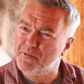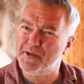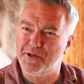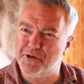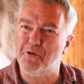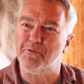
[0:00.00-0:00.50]

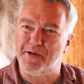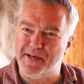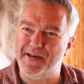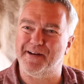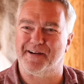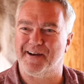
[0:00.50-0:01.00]
really don't
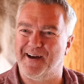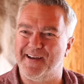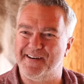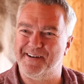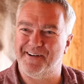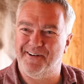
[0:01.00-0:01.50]
need a
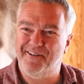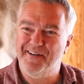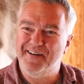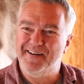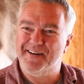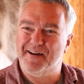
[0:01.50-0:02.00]
guide here.
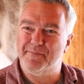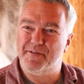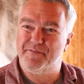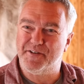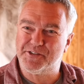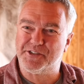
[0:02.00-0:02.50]

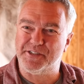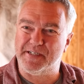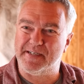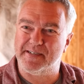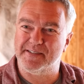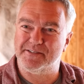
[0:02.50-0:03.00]
The
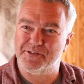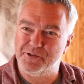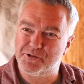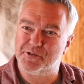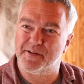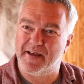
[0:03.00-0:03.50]
fishing is
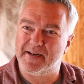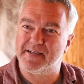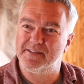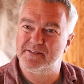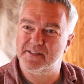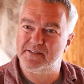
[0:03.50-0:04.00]
usually that
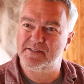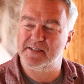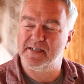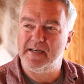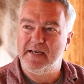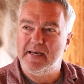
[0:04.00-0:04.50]

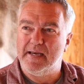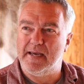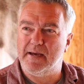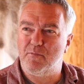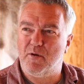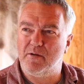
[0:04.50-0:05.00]
consistent.
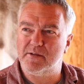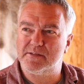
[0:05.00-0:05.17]
And while